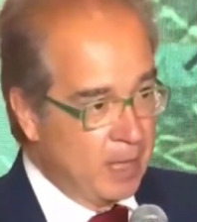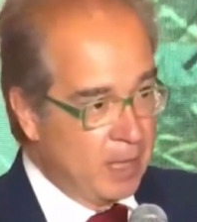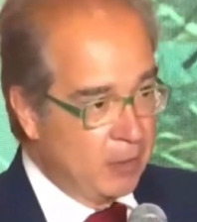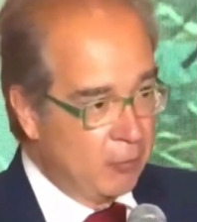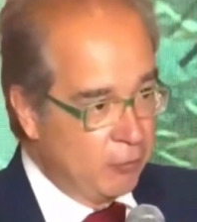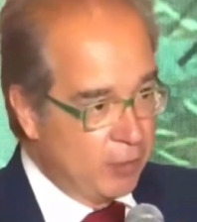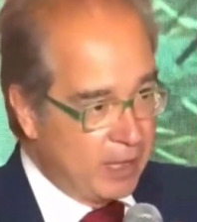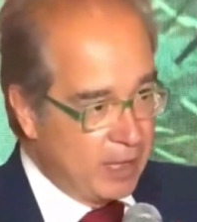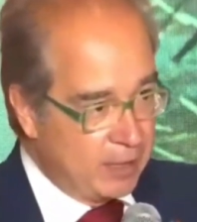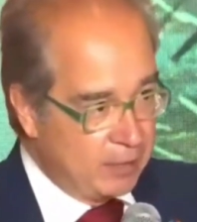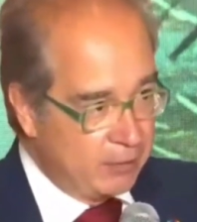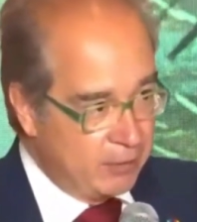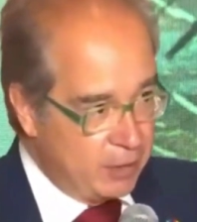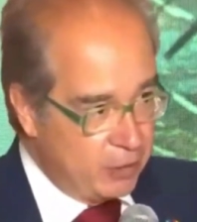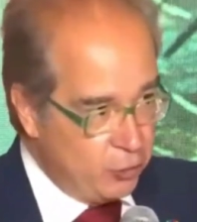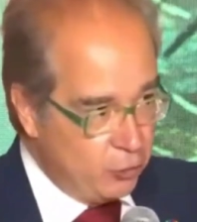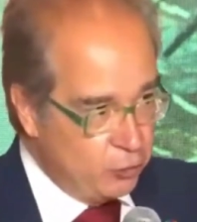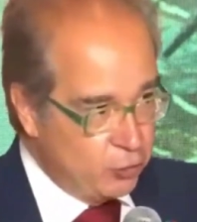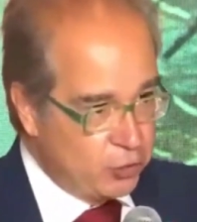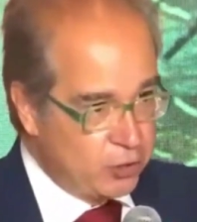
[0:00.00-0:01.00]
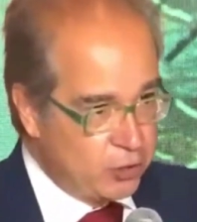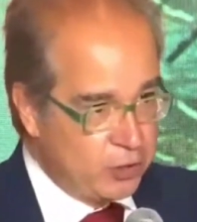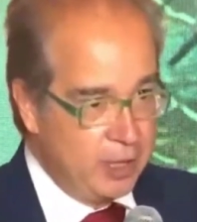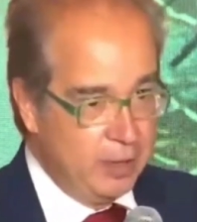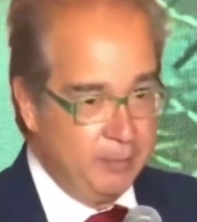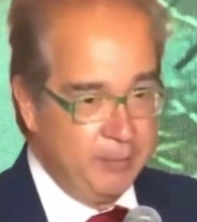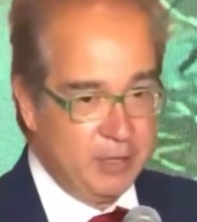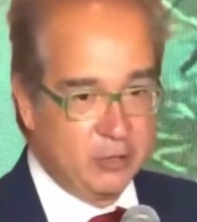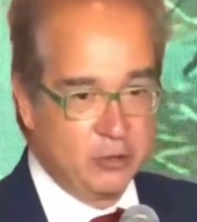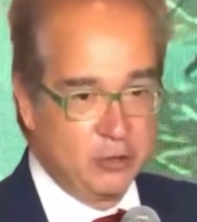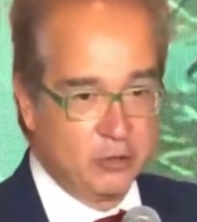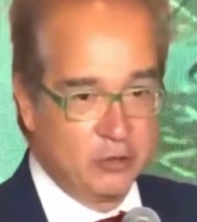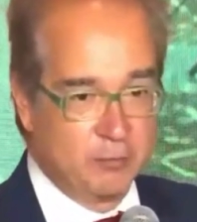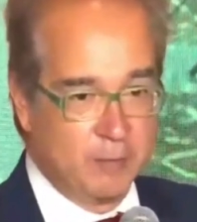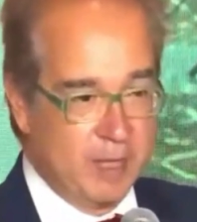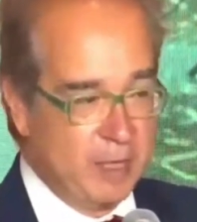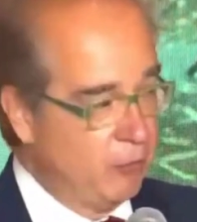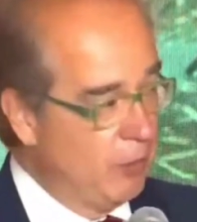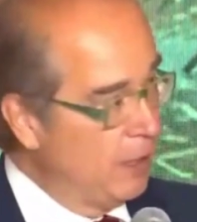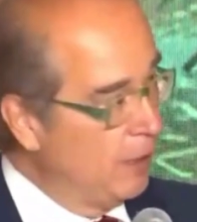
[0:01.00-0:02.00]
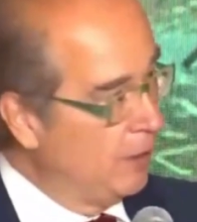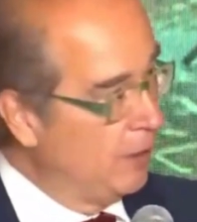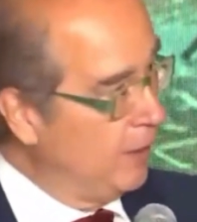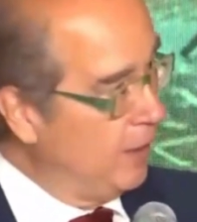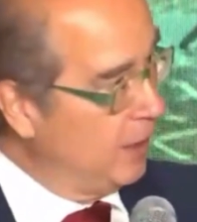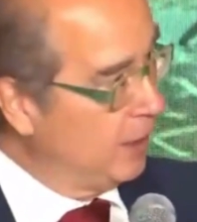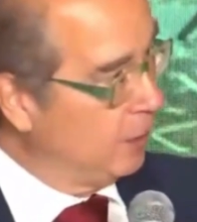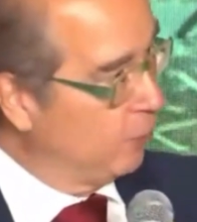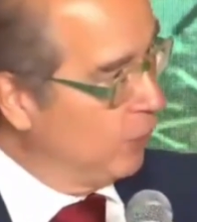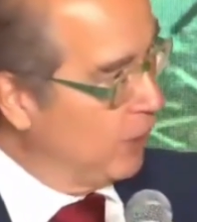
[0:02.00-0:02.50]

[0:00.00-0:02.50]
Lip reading: We can reduce emissions by 1/3.